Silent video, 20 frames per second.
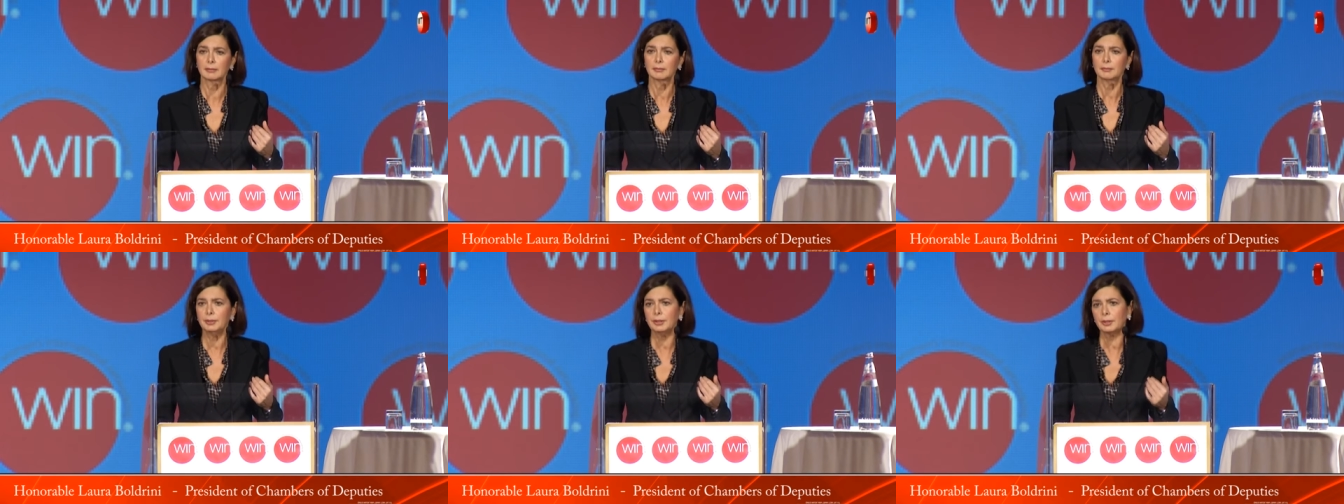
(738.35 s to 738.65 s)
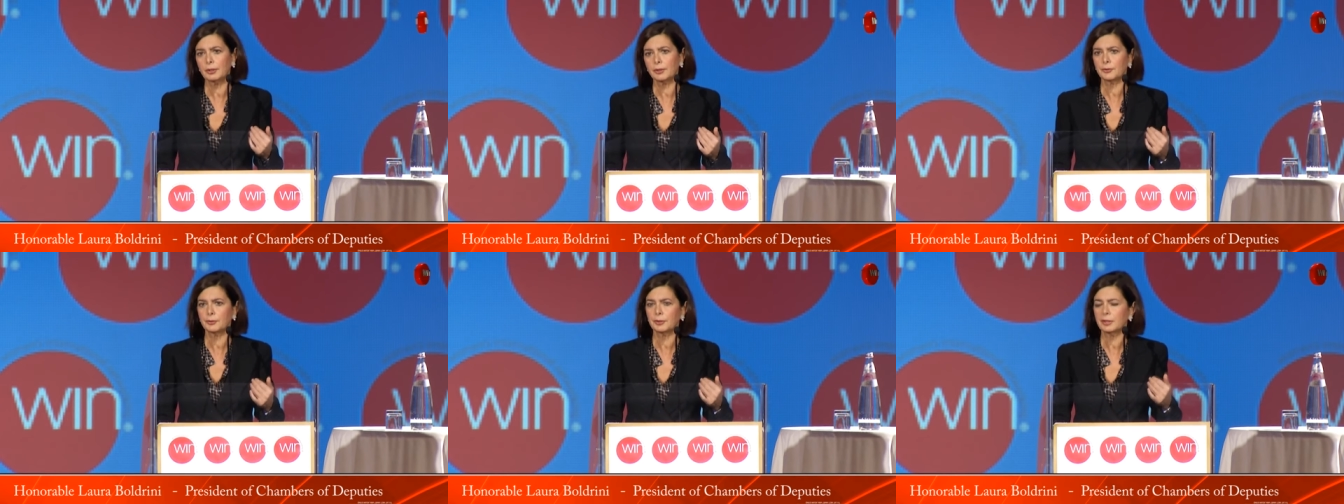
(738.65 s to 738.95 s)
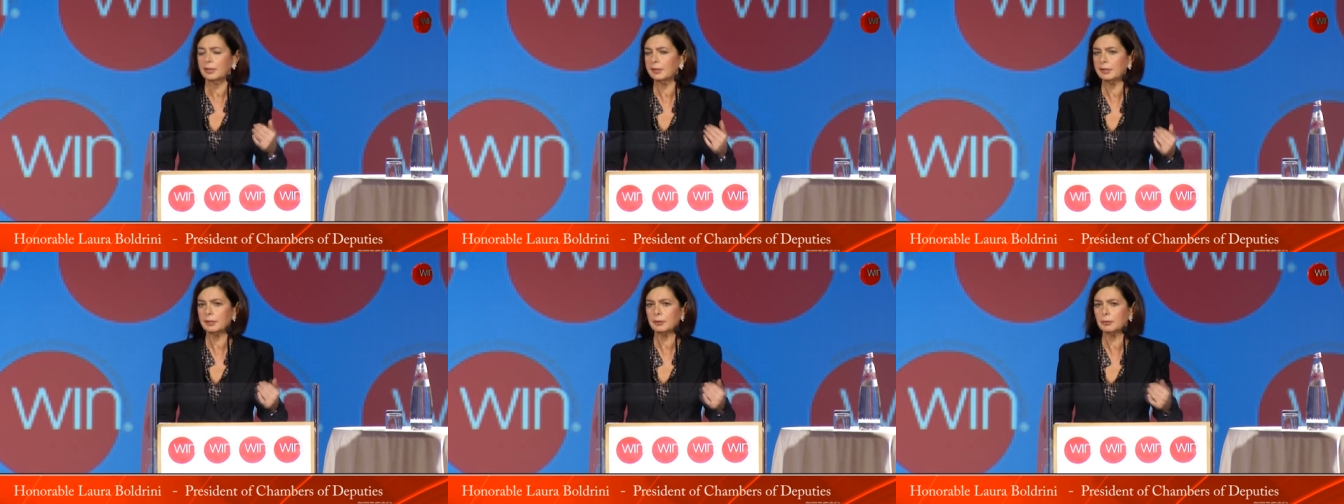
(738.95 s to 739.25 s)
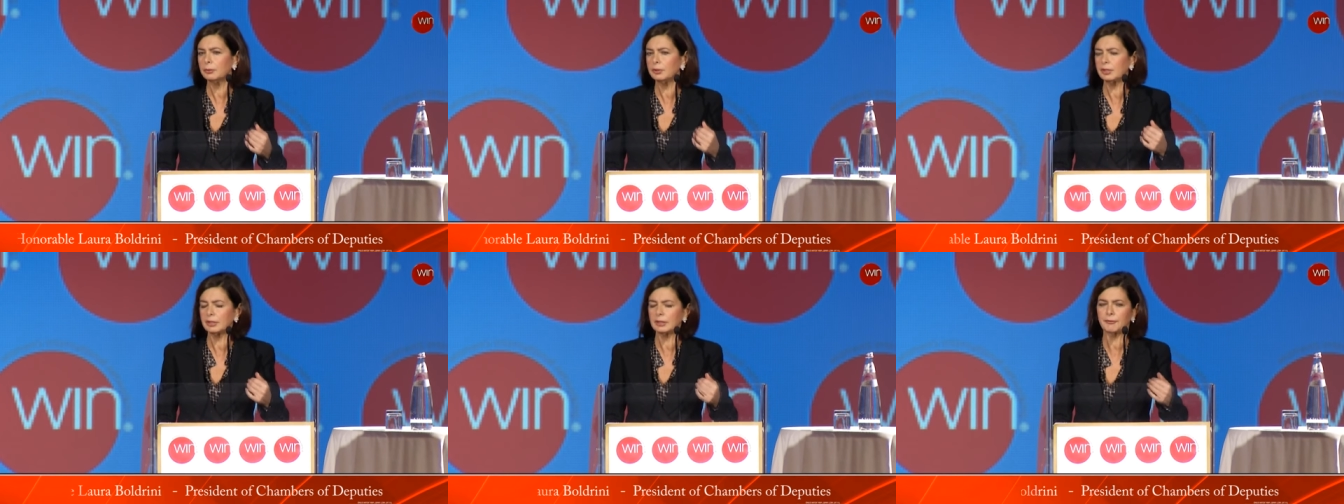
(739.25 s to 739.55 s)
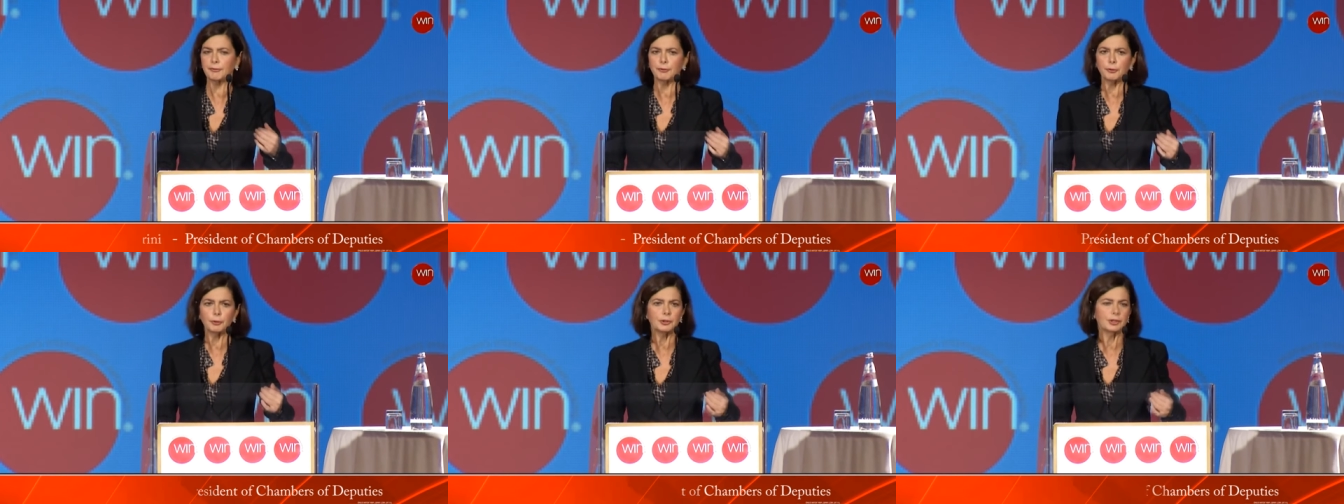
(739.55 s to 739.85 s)
because Greek couldn't
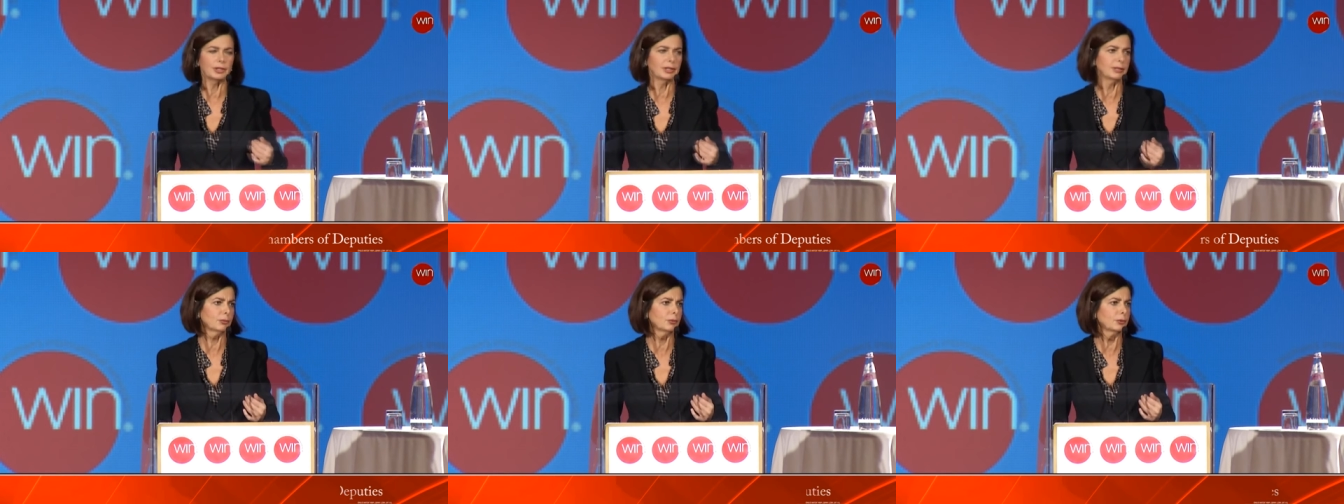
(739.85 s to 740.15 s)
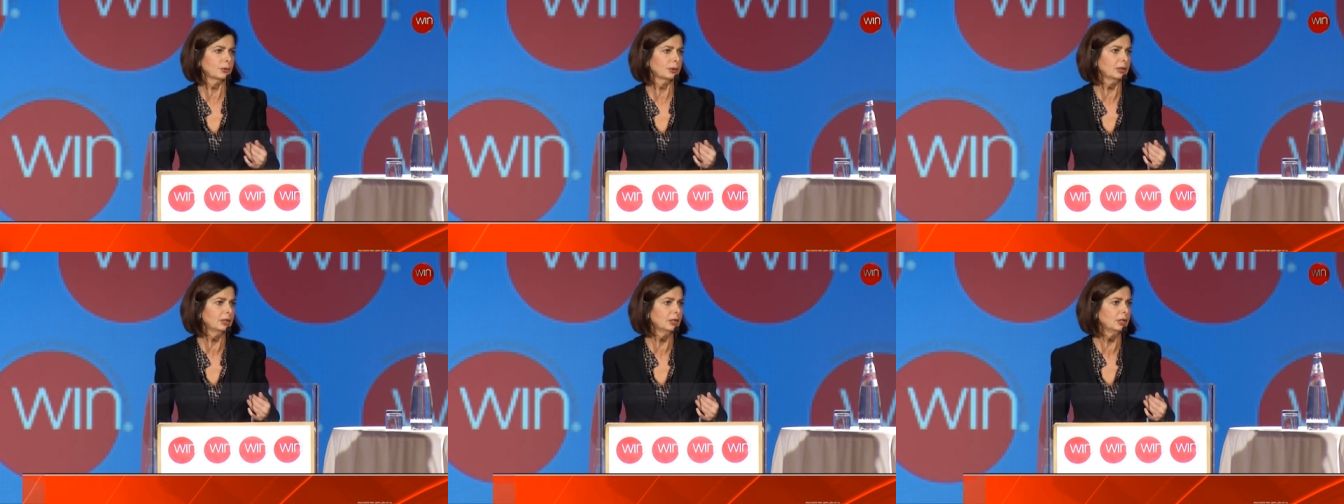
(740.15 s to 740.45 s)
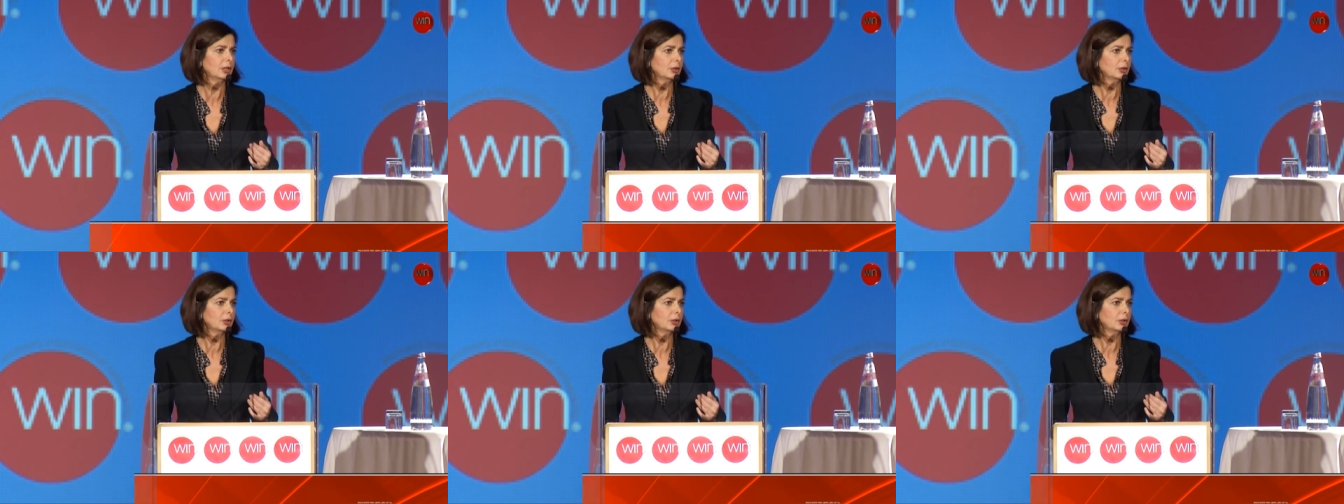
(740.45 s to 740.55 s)
afford anymore